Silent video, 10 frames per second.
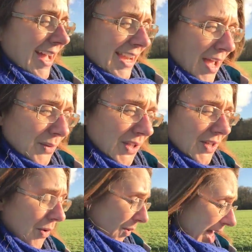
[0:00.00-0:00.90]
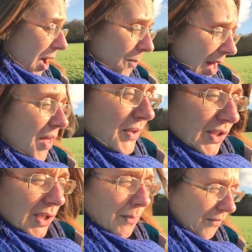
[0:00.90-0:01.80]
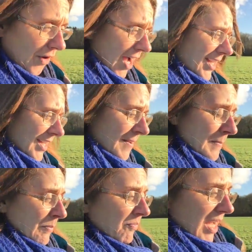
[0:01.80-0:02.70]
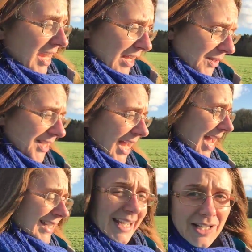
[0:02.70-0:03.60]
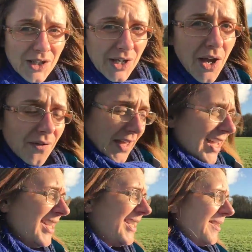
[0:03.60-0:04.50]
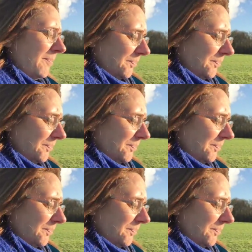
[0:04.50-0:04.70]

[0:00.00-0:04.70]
an out or help others to provide an outstanding service